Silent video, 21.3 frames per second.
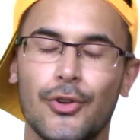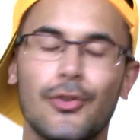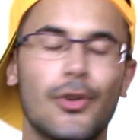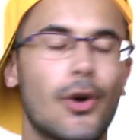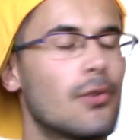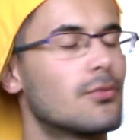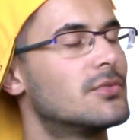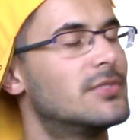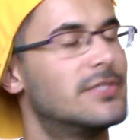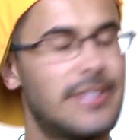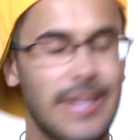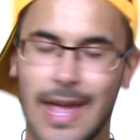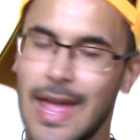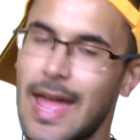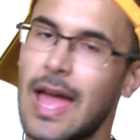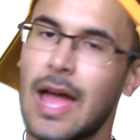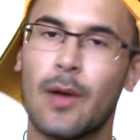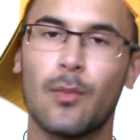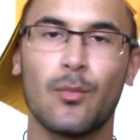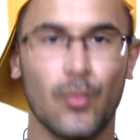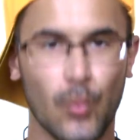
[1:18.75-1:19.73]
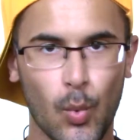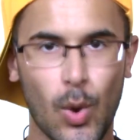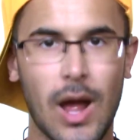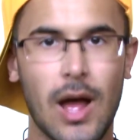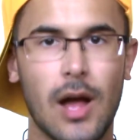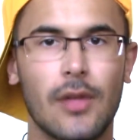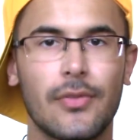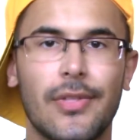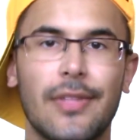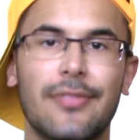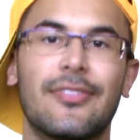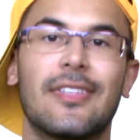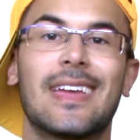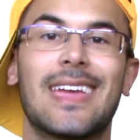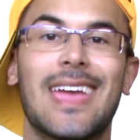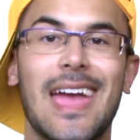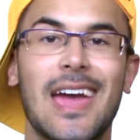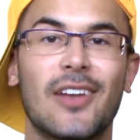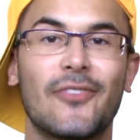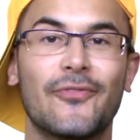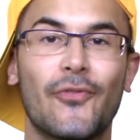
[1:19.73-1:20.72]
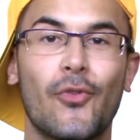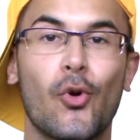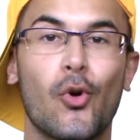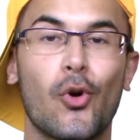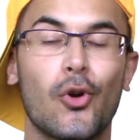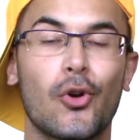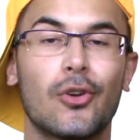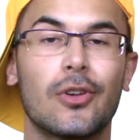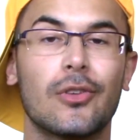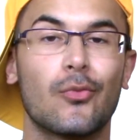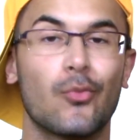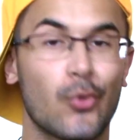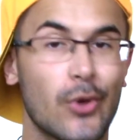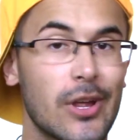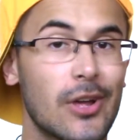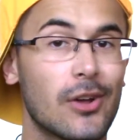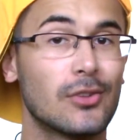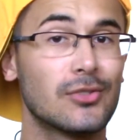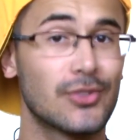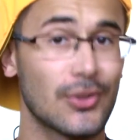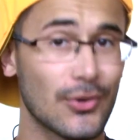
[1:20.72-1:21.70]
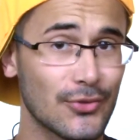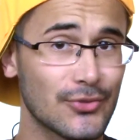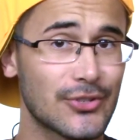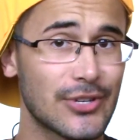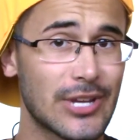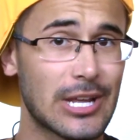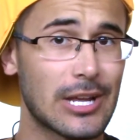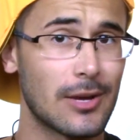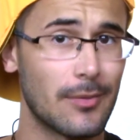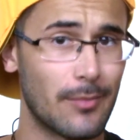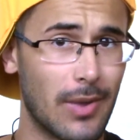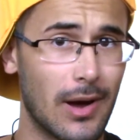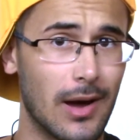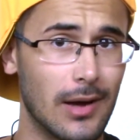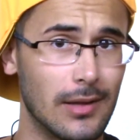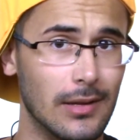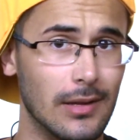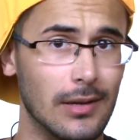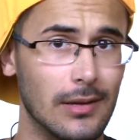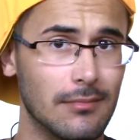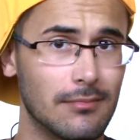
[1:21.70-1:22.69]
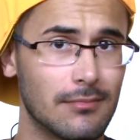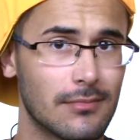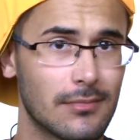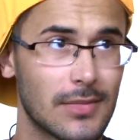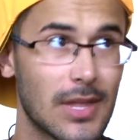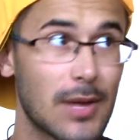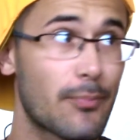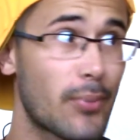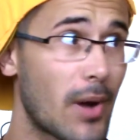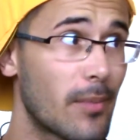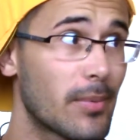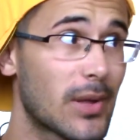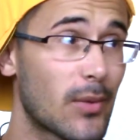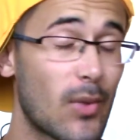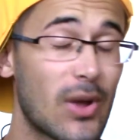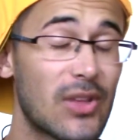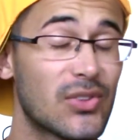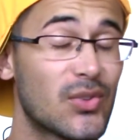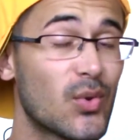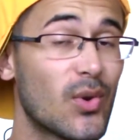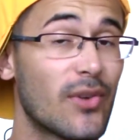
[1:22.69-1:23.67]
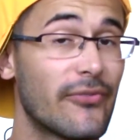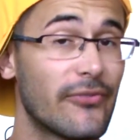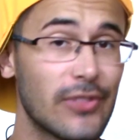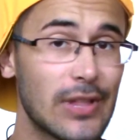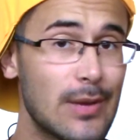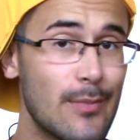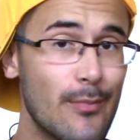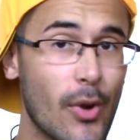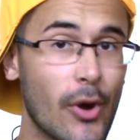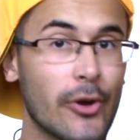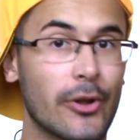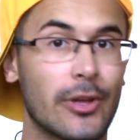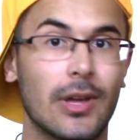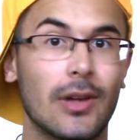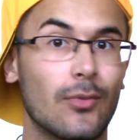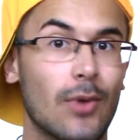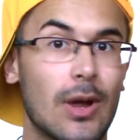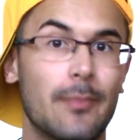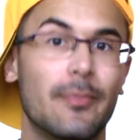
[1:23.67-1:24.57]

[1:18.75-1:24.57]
know damn well that they can't afford real Dolce & Gabbana. They probably went to a flea market right